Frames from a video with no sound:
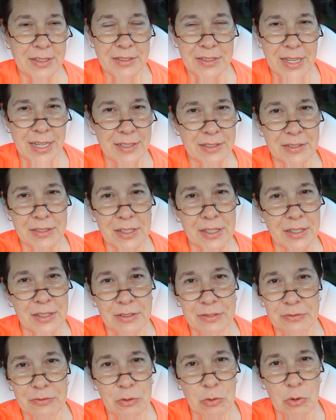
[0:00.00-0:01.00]

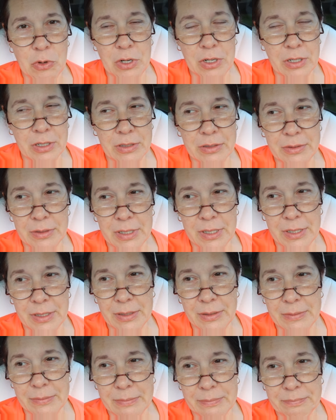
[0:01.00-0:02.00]
Tesla for
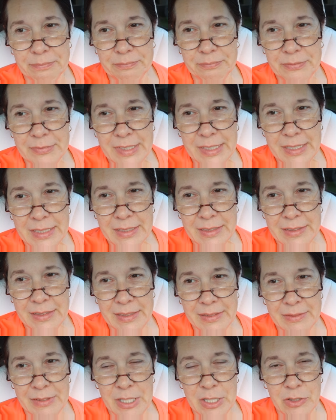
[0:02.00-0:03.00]

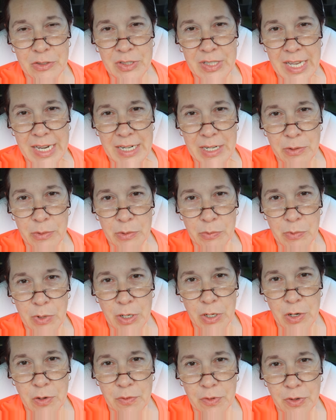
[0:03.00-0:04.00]
you know, saying it would
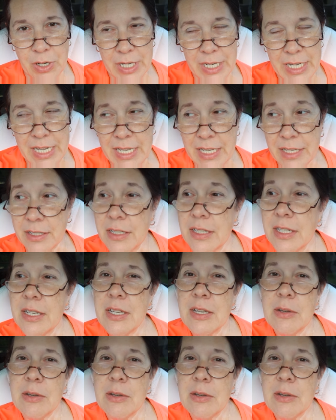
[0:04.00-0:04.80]
run over a kid.